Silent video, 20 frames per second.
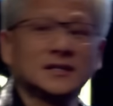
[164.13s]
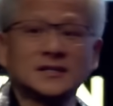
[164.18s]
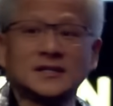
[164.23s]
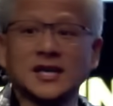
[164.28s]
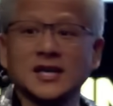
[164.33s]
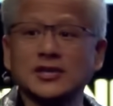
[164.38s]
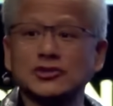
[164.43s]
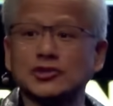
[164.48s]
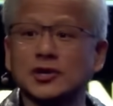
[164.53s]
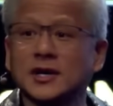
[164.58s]

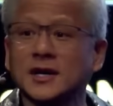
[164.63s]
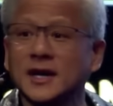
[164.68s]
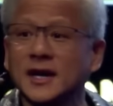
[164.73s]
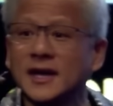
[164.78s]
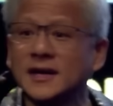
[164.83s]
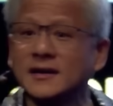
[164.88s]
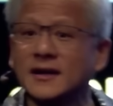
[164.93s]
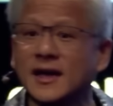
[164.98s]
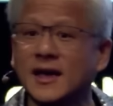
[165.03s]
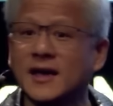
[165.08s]
teaching
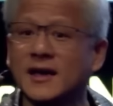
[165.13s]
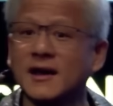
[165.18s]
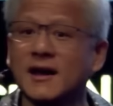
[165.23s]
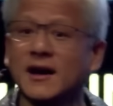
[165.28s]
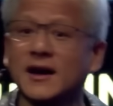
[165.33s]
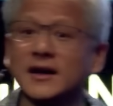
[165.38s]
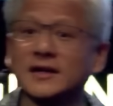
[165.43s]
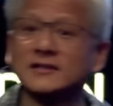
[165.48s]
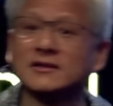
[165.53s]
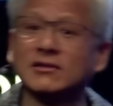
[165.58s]
an
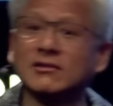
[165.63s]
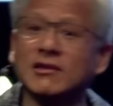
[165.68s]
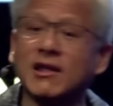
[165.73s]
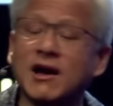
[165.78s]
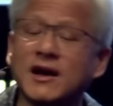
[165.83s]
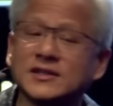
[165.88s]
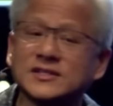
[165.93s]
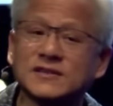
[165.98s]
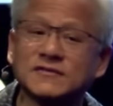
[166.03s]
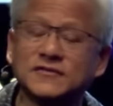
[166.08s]
AI the
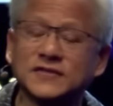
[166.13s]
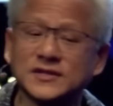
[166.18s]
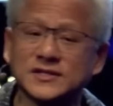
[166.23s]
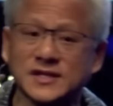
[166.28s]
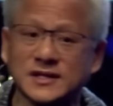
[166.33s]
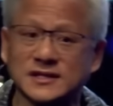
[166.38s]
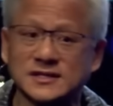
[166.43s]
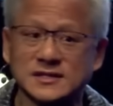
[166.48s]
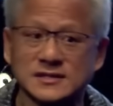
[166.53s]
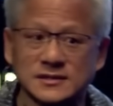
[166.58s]
laws of
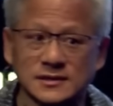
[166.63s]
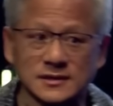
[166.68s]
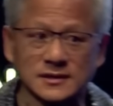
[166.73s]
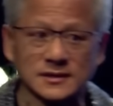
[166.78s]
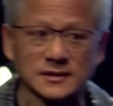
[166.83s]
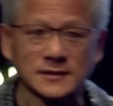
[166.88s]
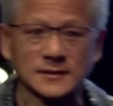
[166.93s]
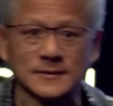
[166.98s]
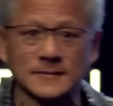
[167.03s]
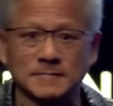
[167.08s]
physics,
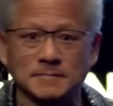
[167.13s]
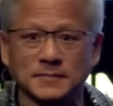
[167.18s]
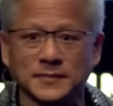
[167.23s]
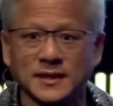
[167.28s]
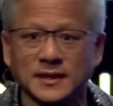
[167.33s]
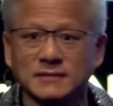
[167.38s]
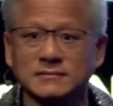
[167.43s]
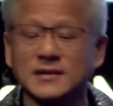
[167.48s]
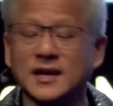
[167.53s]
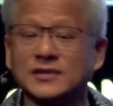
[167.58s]

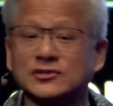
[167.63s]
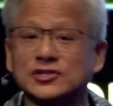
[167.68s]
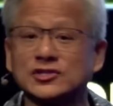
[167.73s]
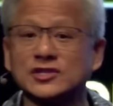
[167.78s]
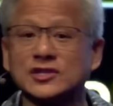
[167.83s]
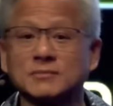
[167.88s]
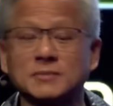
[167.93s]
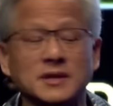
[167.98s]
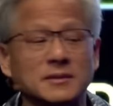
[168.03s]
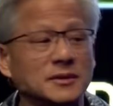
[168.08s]
not
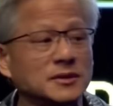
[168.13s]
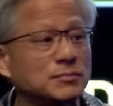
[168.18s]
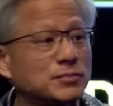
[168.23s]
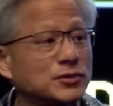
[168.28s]
just to be able to